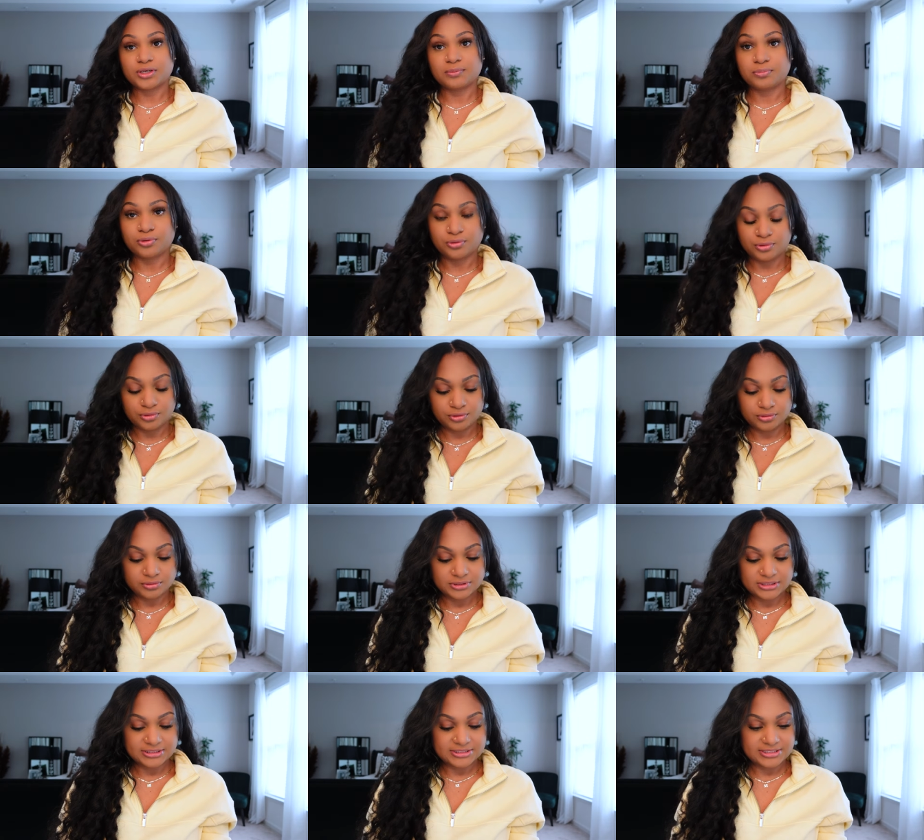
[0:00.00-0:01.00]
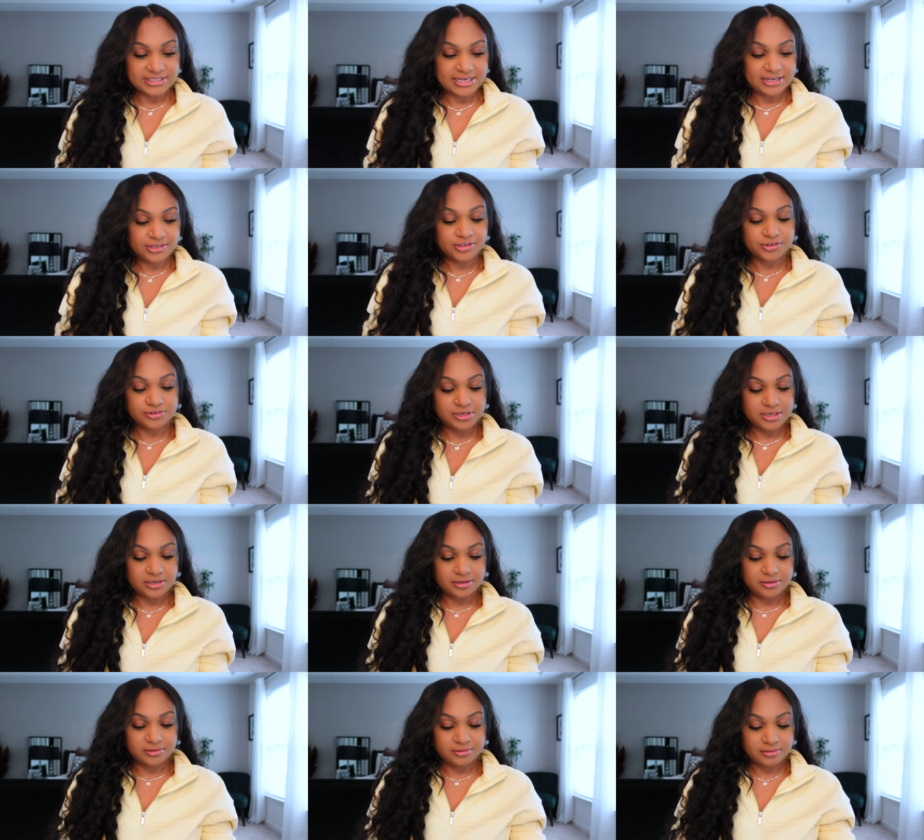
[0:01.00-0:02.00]
to pull and snag your
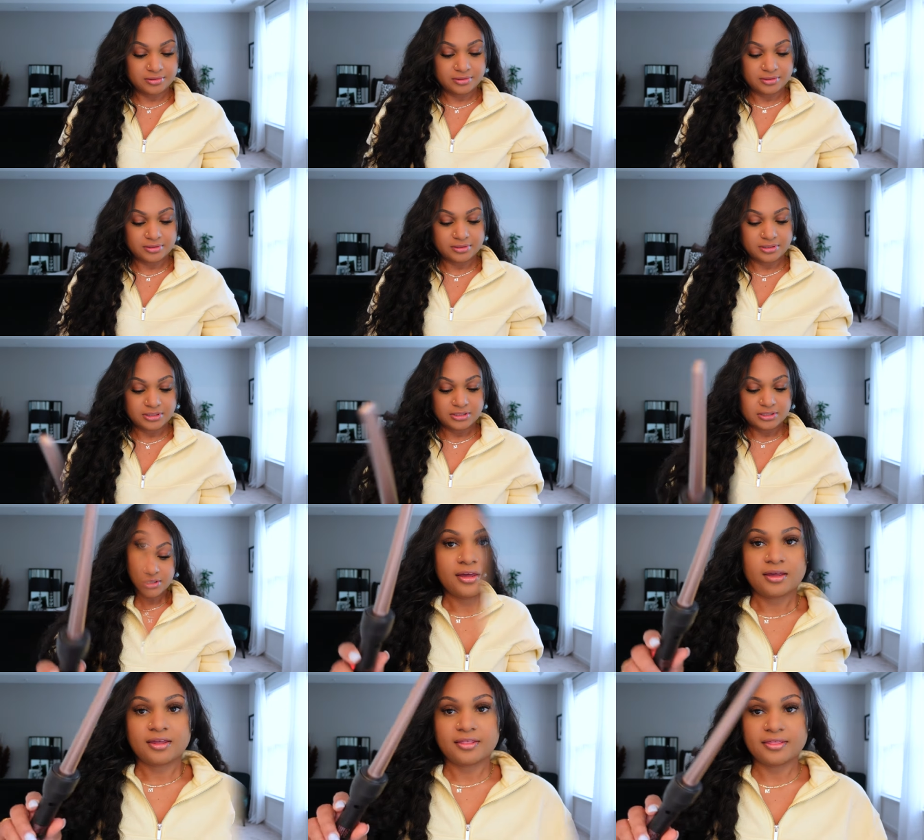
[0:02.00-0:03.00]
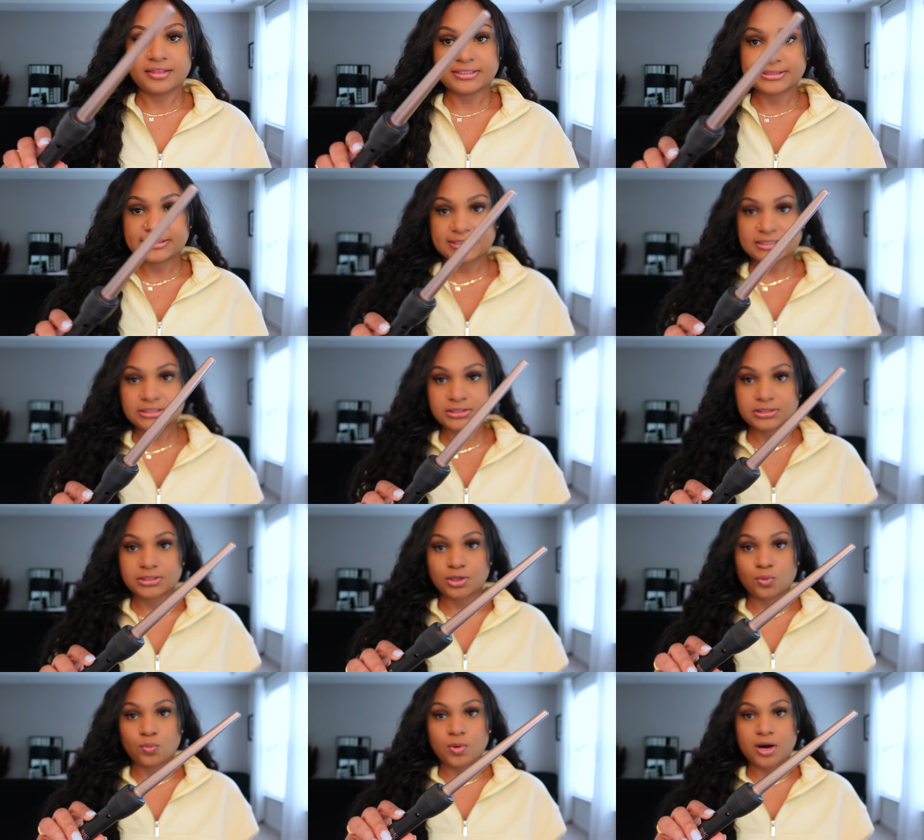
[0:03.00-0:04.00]
hair. This is
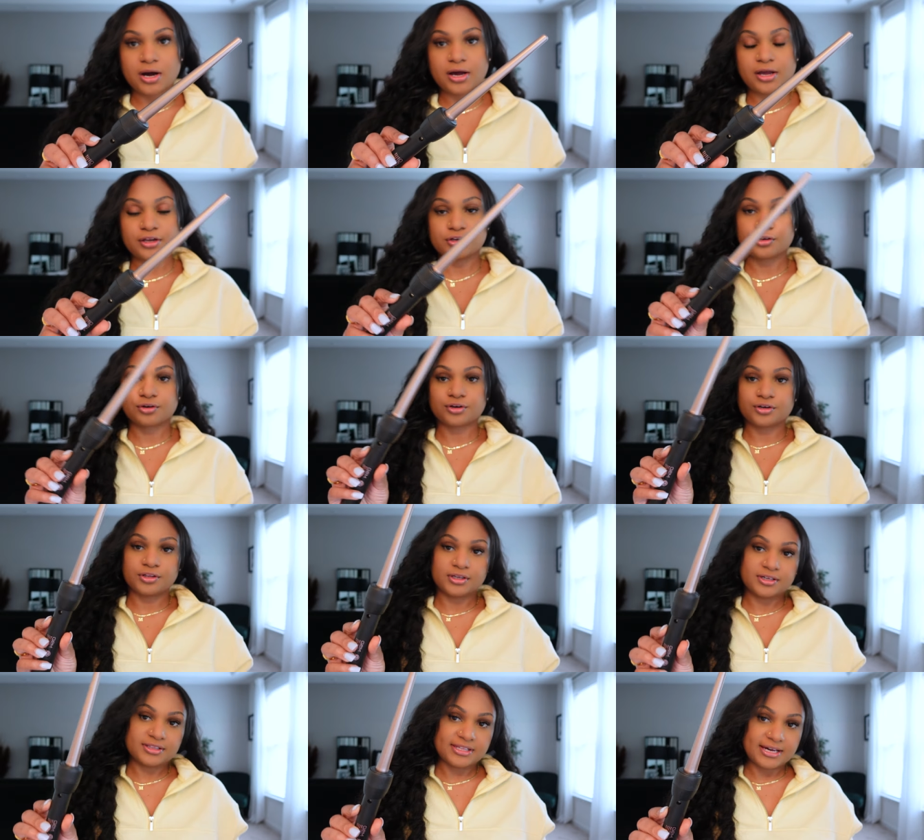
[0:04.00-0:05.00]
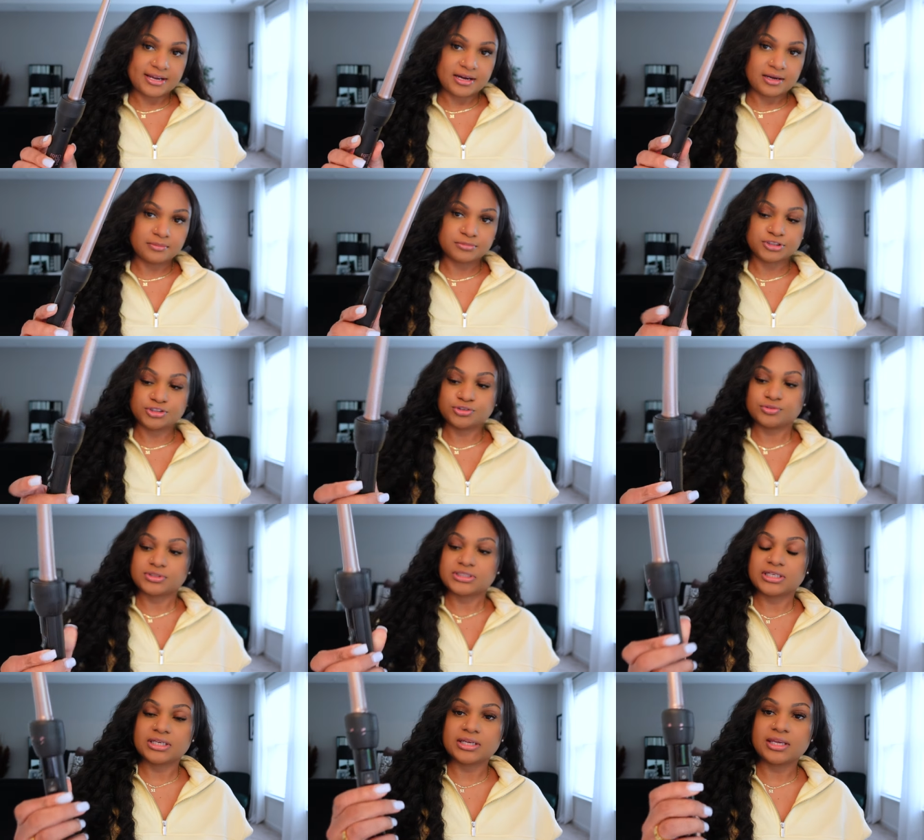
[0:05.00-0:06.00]
the wand curler that I'm
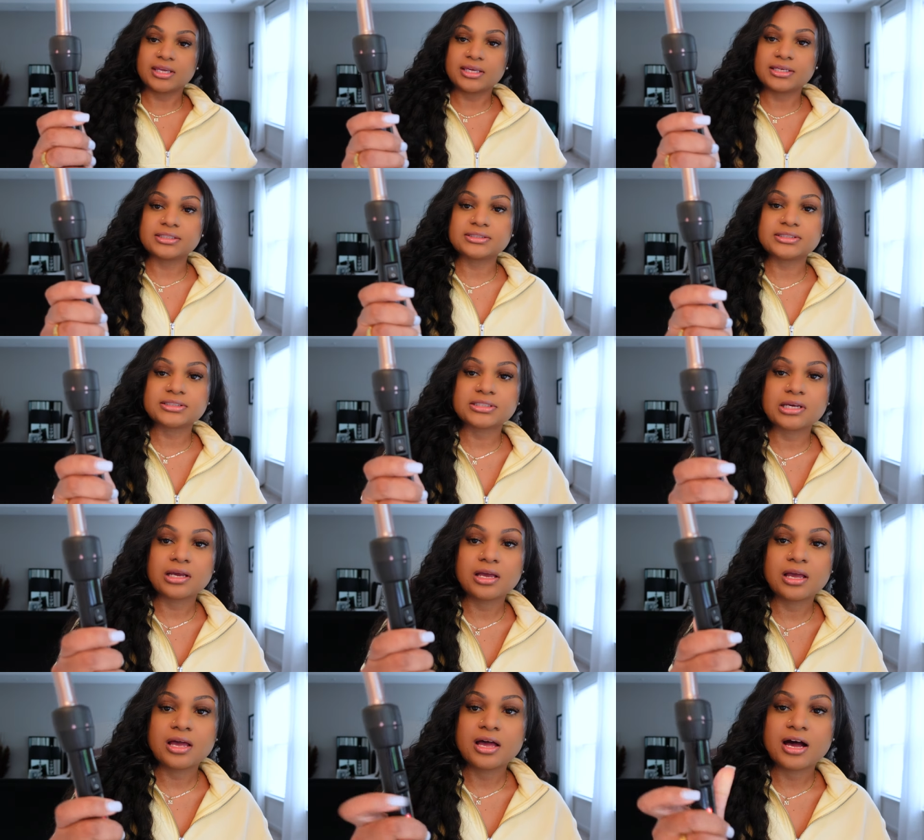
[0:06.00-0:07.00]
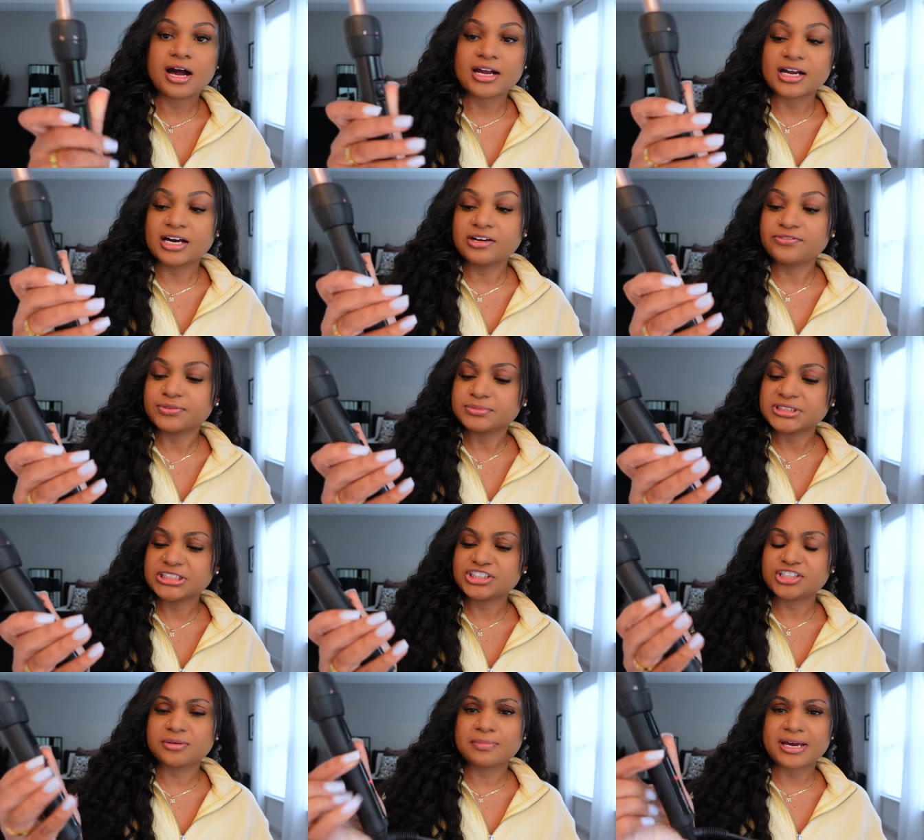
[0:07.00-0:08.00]
using. It's, I got it from
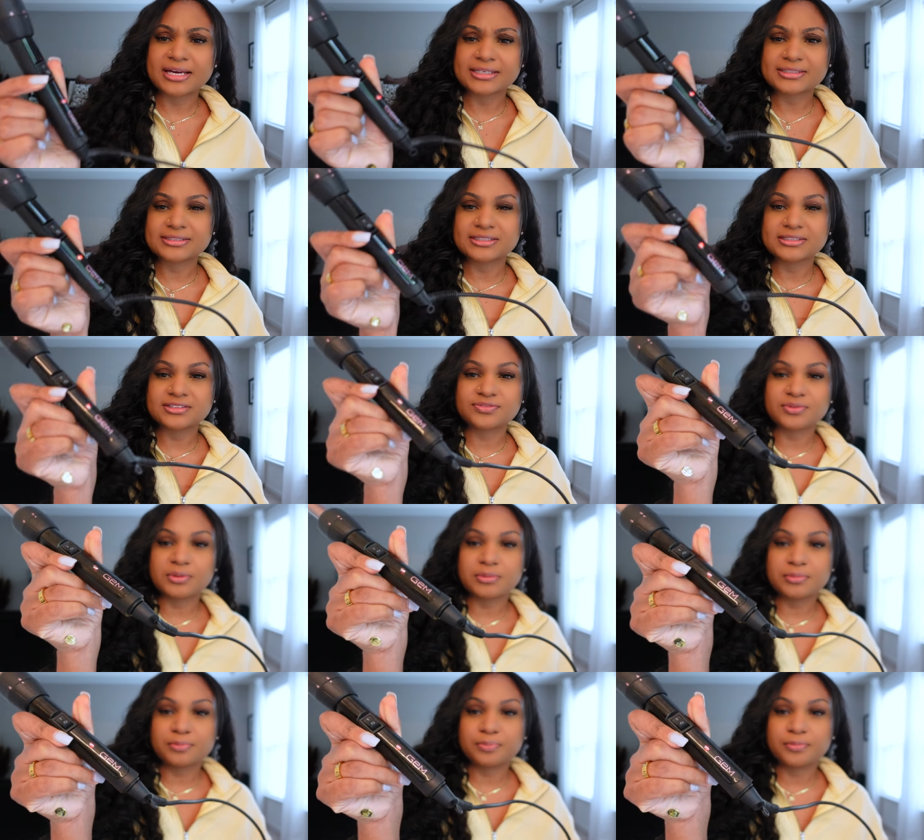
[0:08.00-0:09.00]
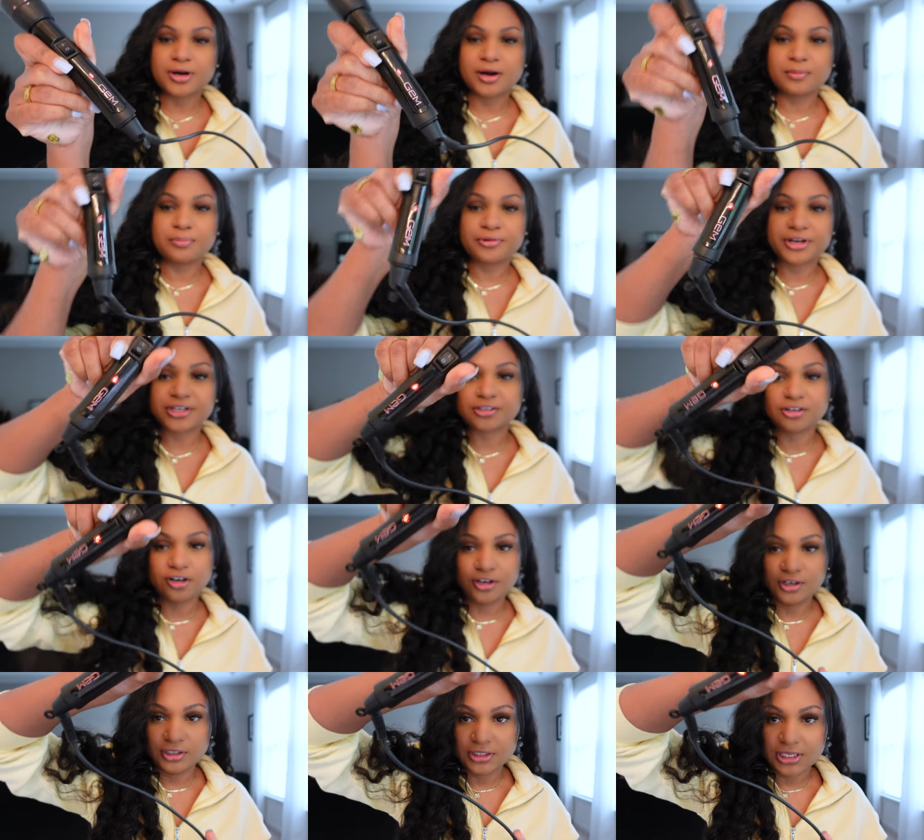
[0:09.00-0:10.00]
TJ Maxx. It's from a brand
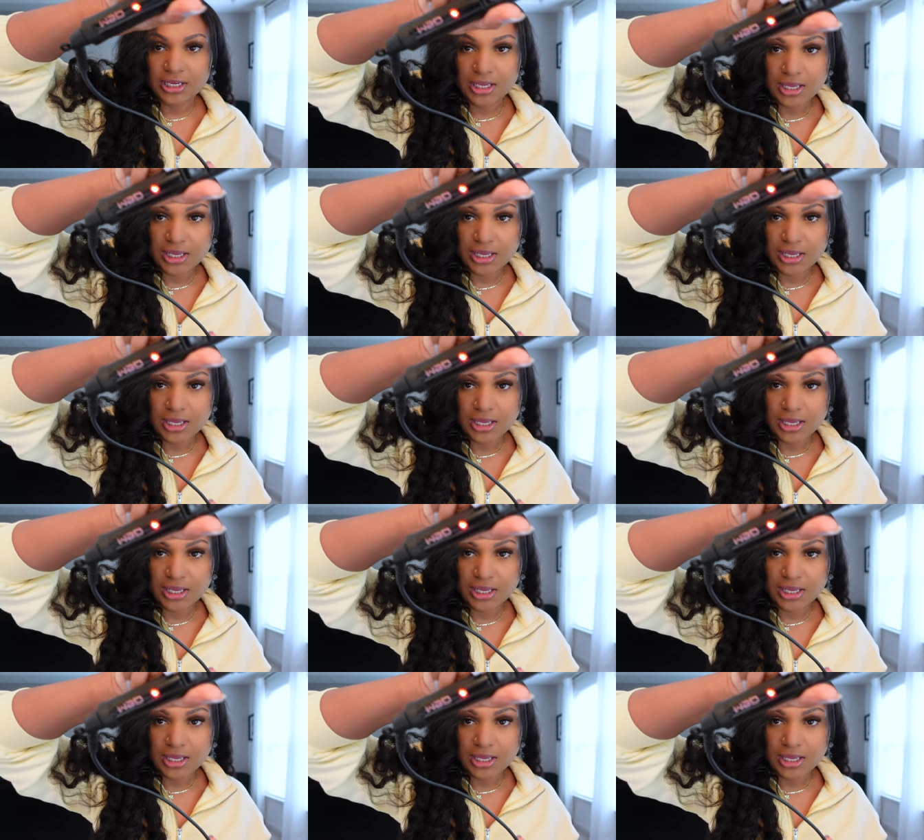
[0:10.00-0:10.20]
called